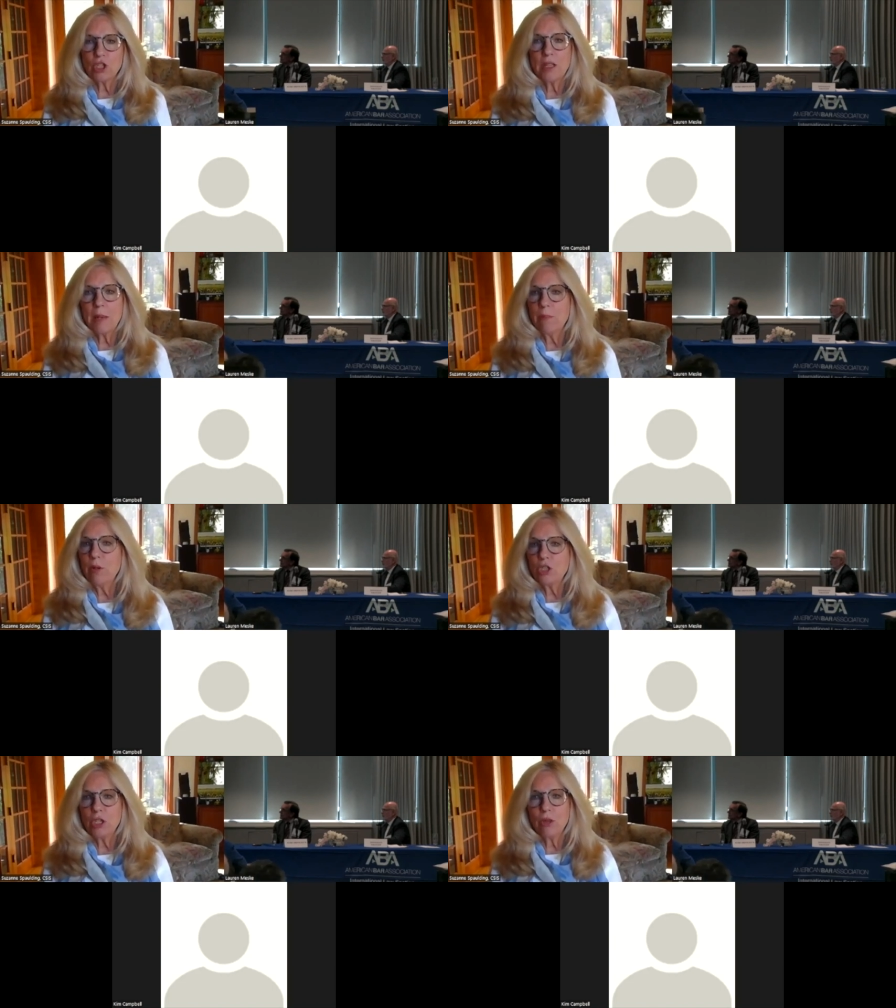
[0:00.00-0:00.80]
and they
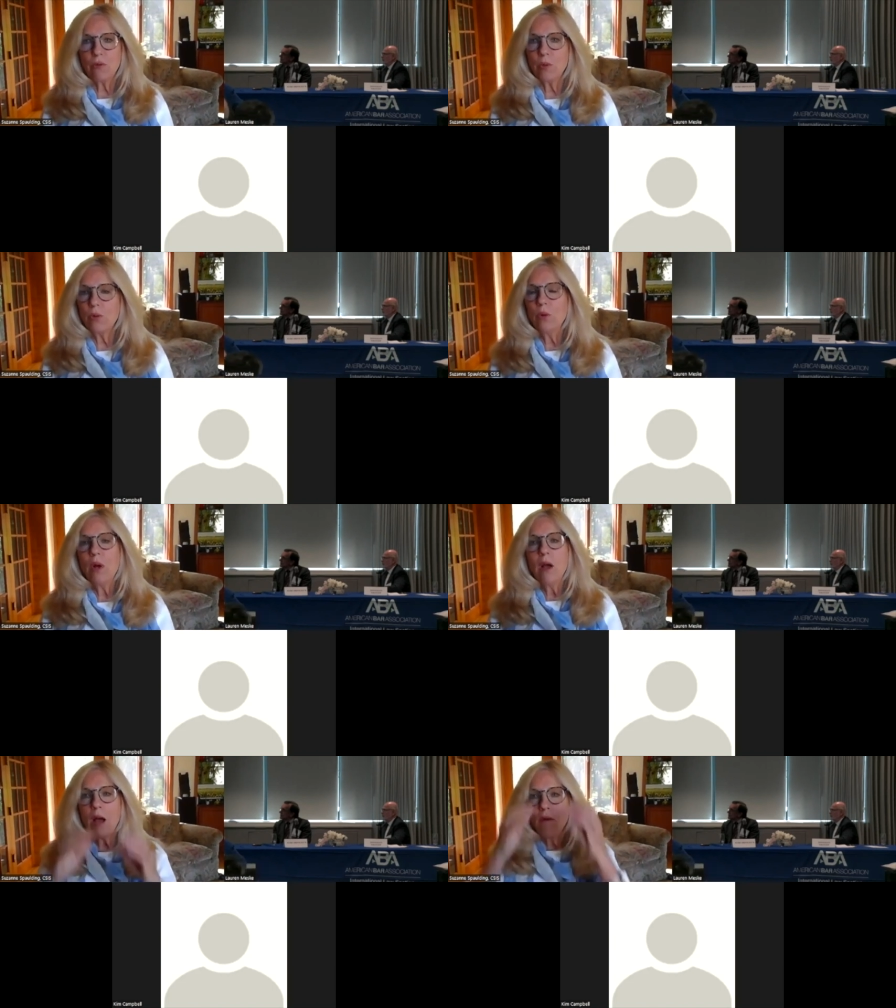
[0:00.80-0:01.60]
push it through
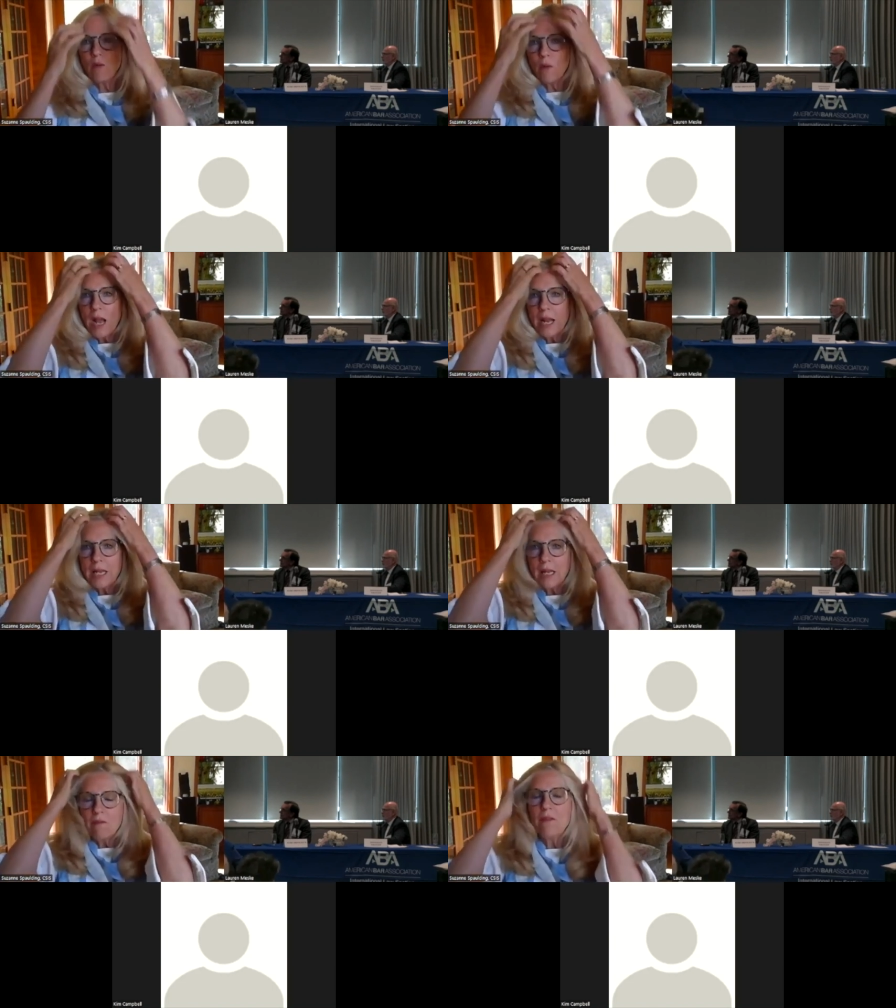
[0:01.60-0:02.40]
a
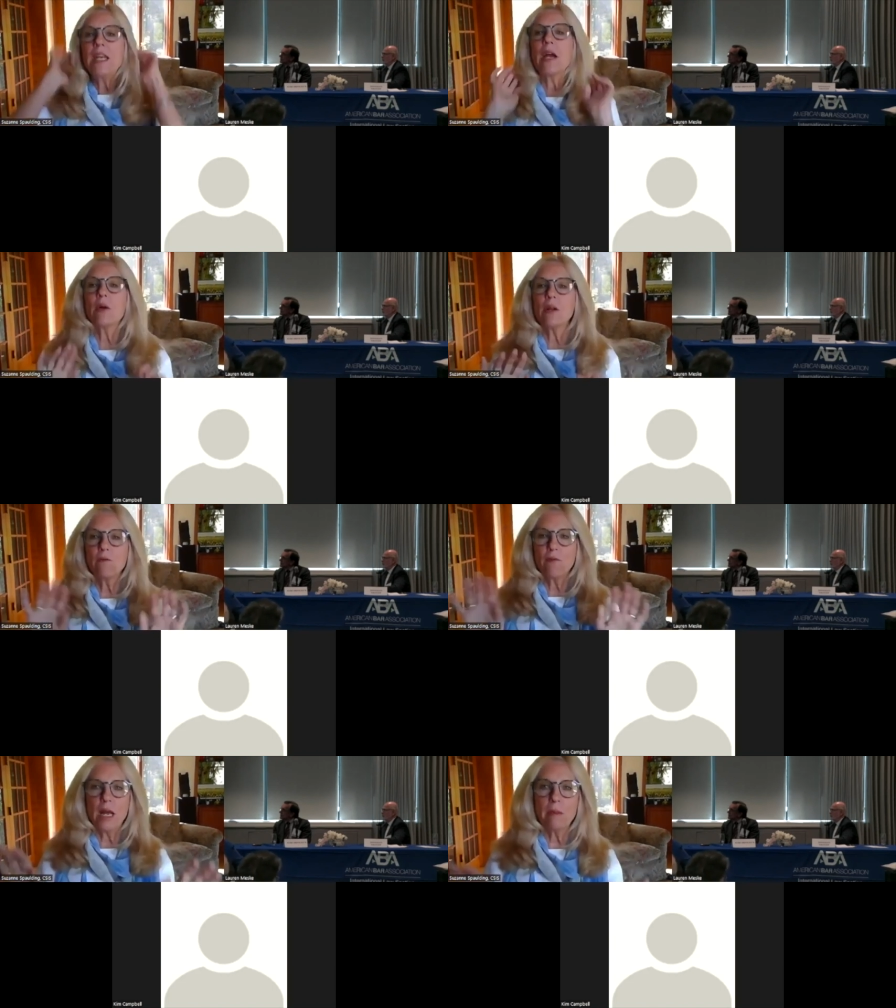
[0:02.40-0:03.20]
variety of
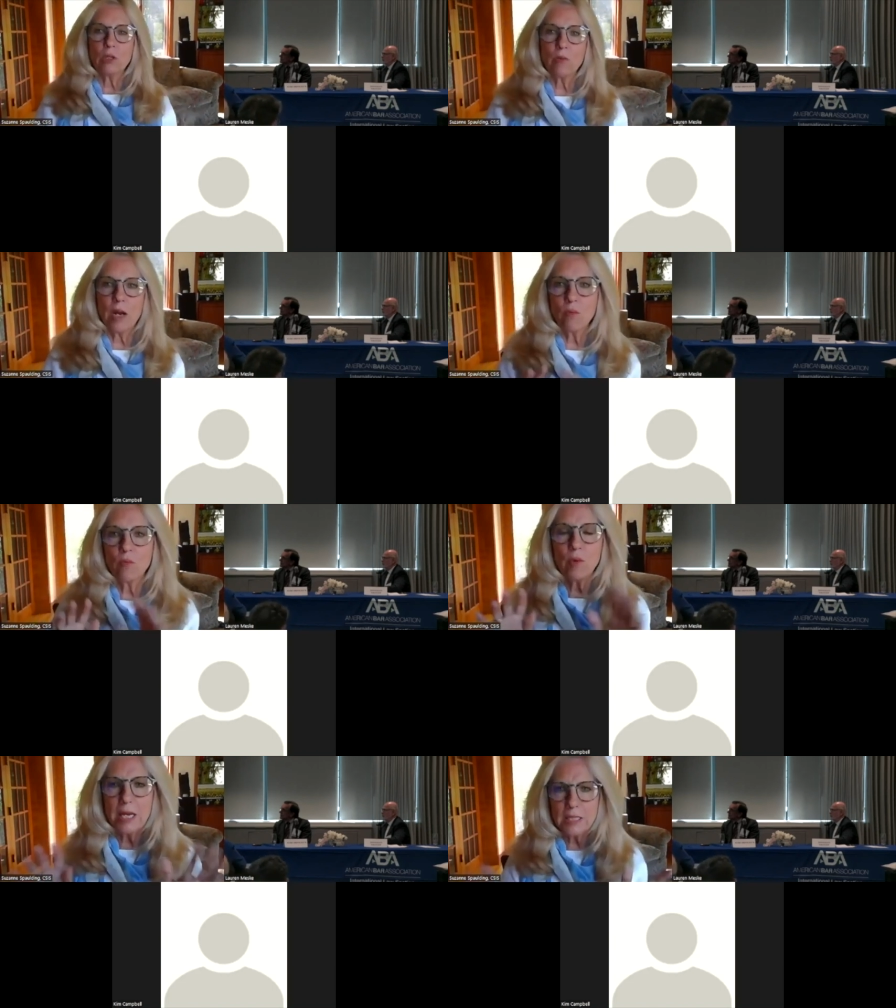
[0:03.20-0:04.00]
narrative frames around
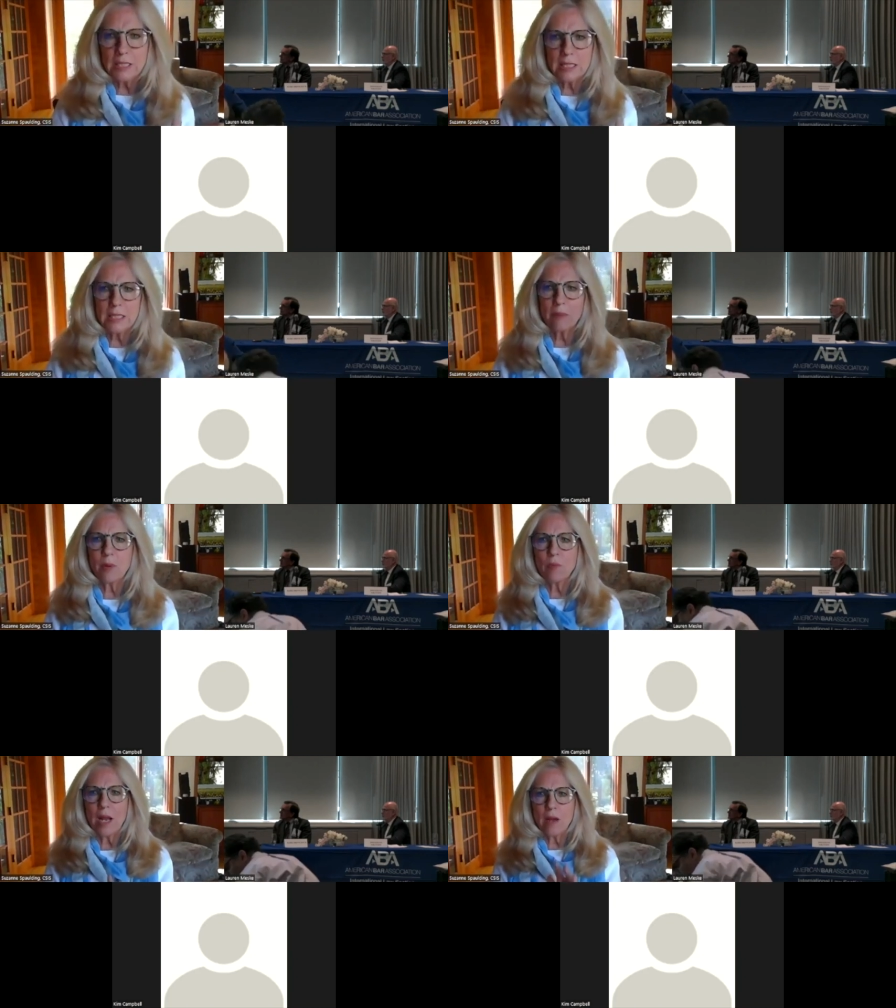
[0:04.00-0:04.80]
racism,
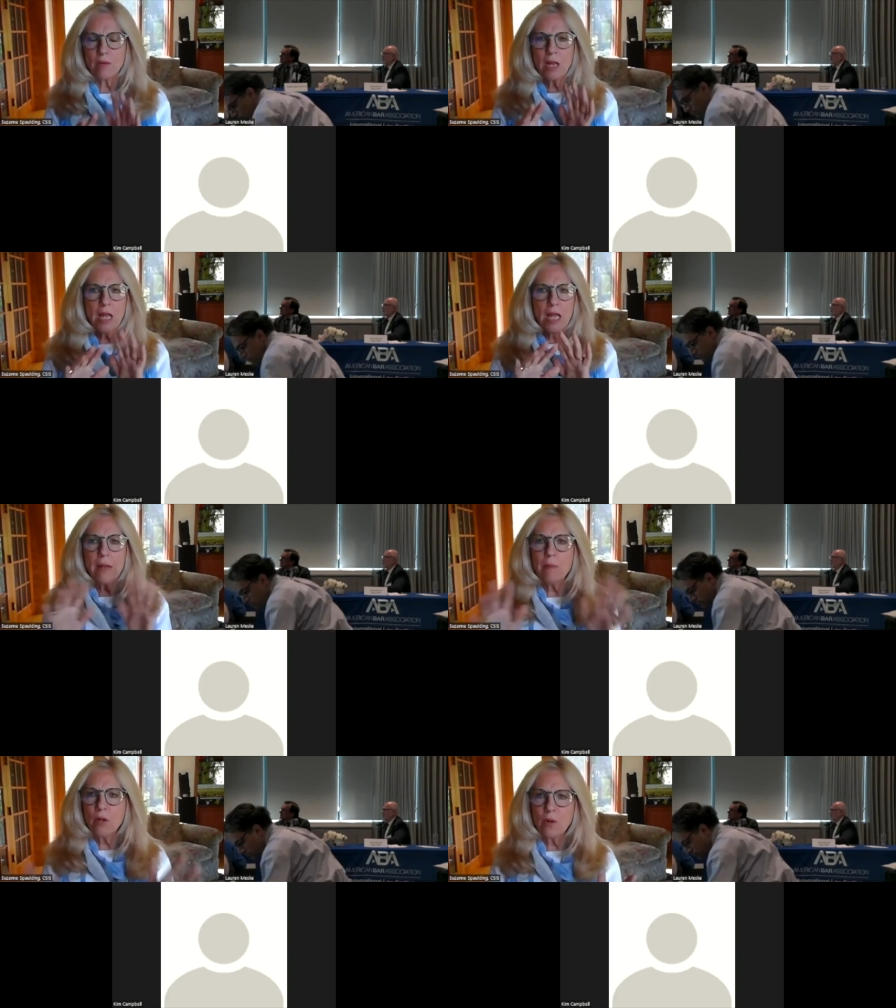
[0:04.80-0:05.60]
around
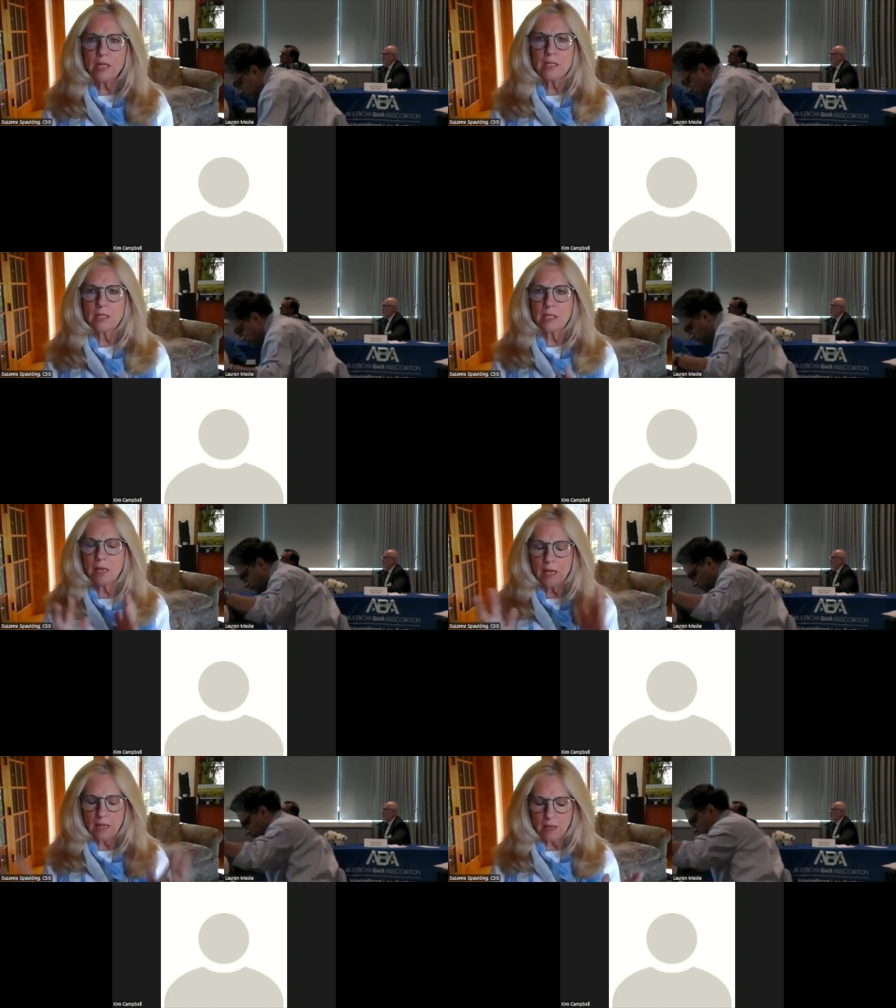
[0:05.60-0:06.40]
immigrants,
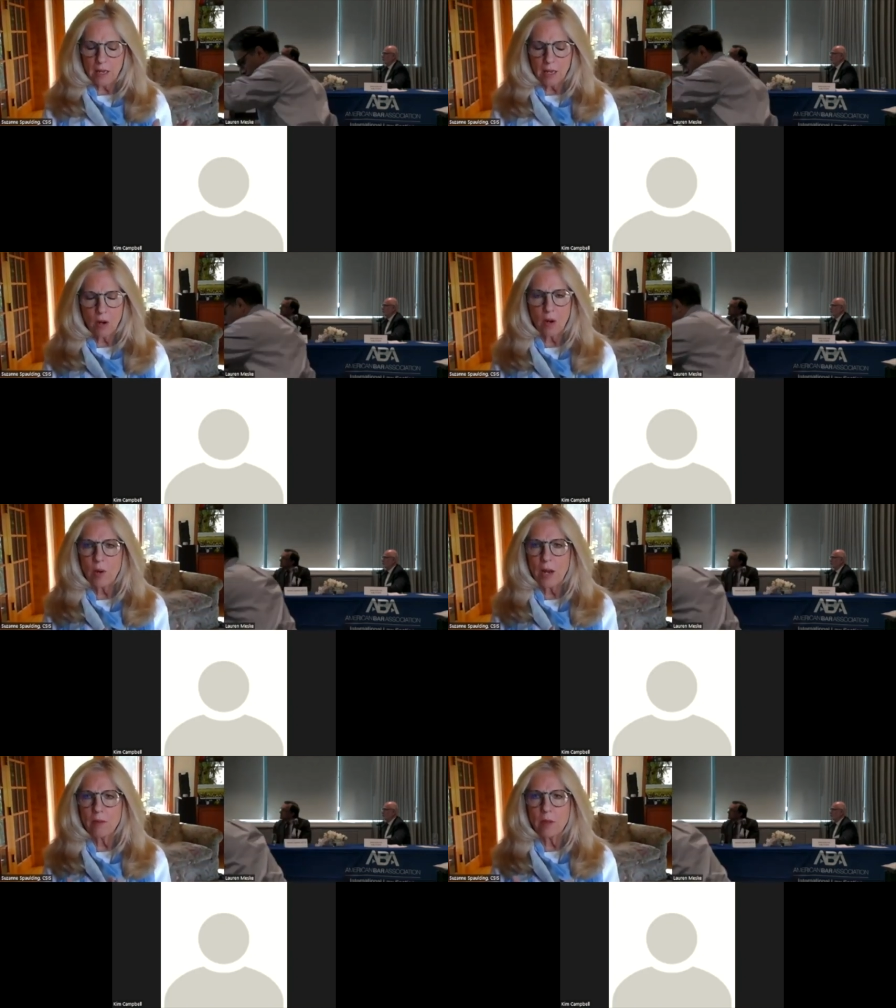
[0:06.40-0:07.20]
uh, uh,
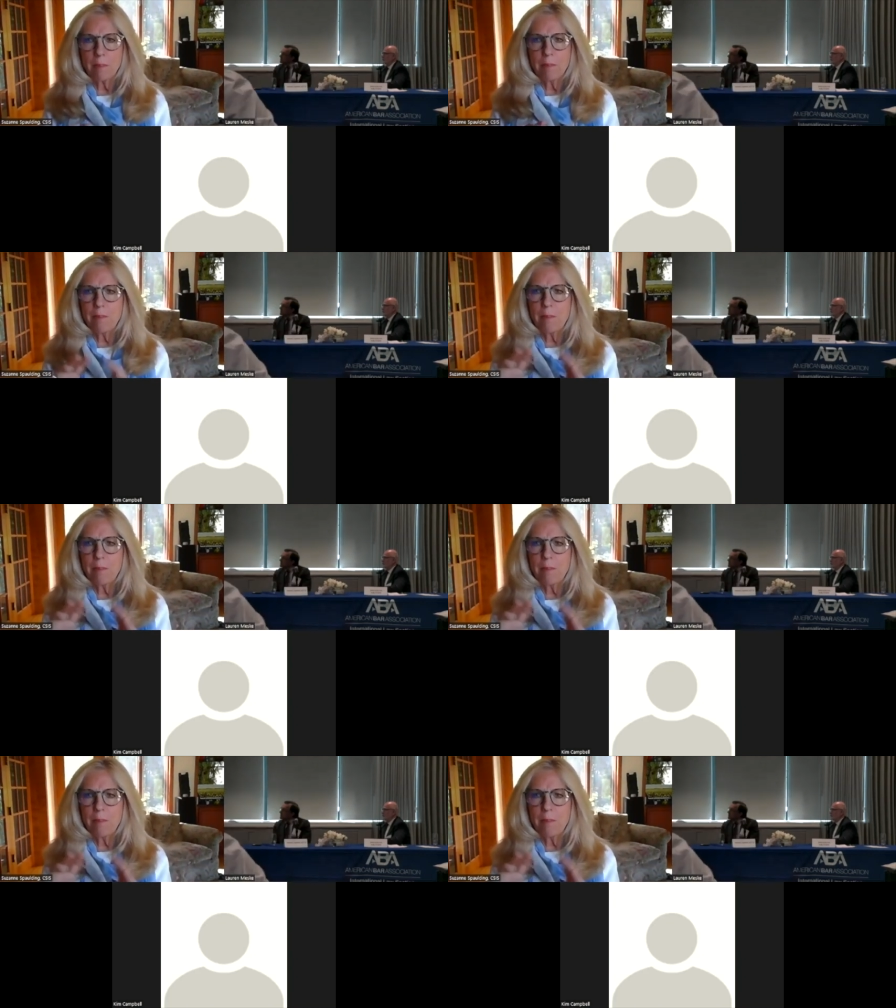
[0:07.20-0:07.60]
around the,